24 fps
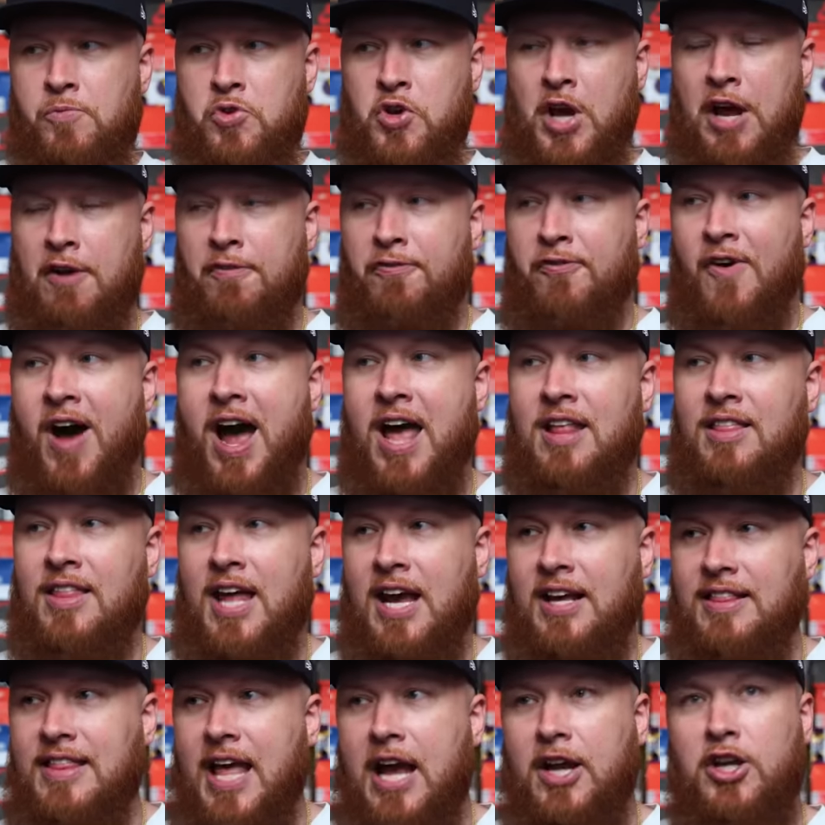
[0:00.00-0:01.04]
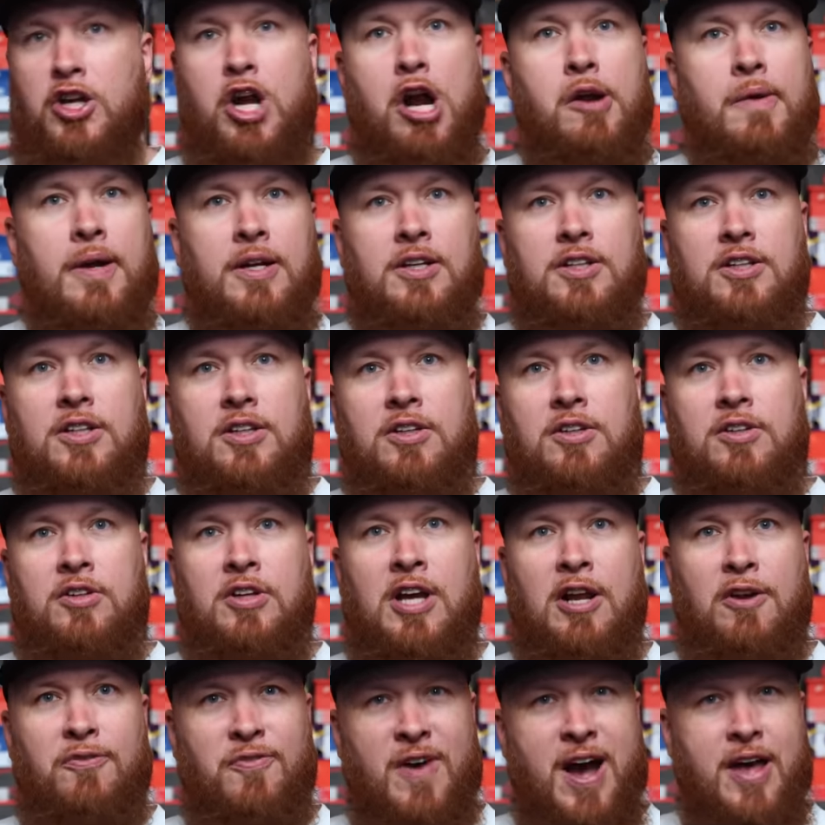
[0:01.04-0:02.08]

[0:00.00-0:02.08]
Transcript: you got to find like that current, you got to